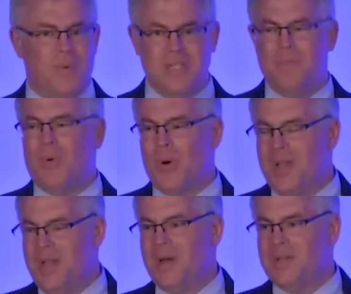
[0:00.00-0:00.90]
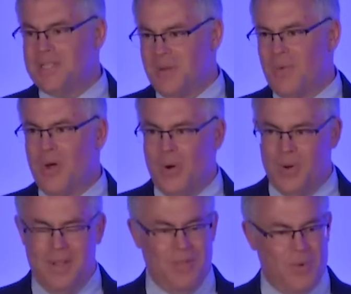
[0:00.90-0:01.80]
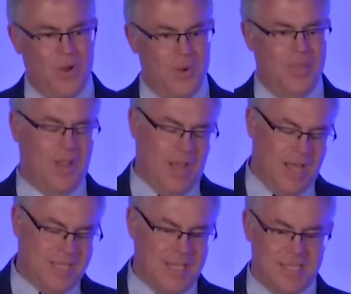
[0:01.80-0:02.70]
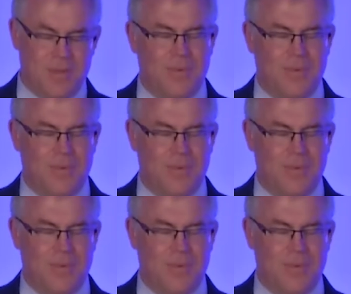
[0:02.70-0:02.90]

What's important here is the road, and the law says